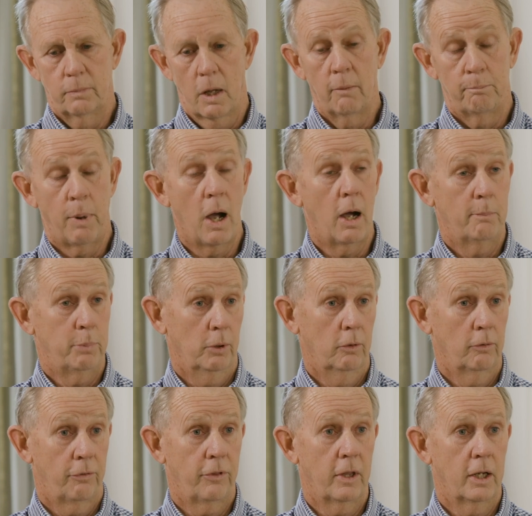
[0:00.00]
a
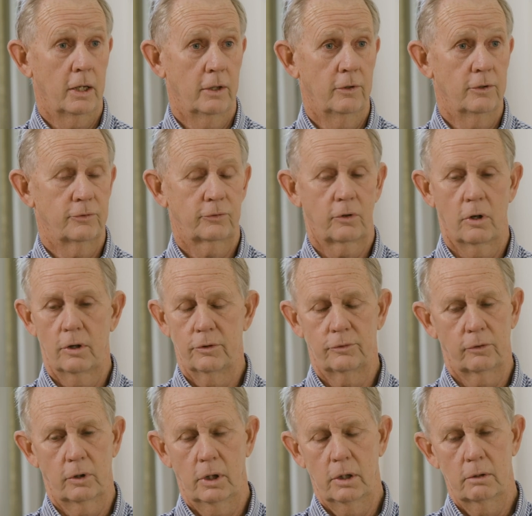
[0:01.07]
popular thing in this
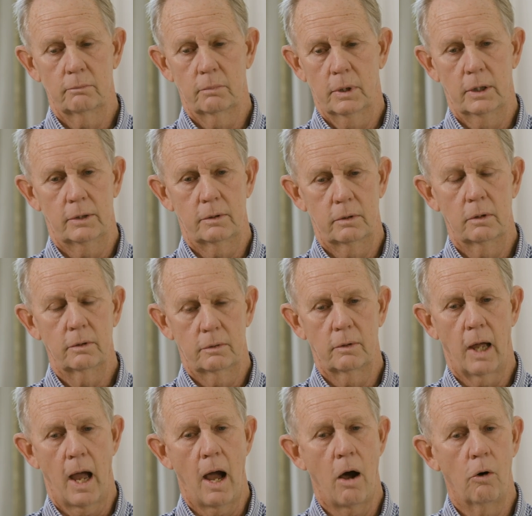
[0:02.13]
country, but
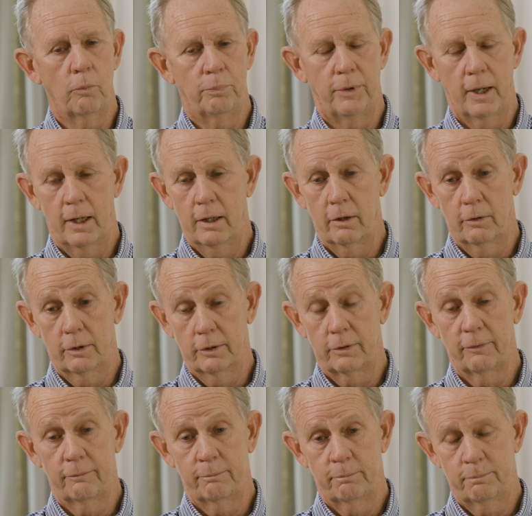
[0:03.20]
I hope the hell that
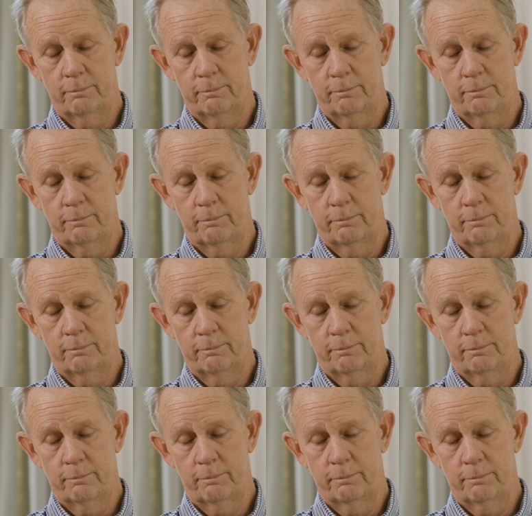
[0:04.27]
the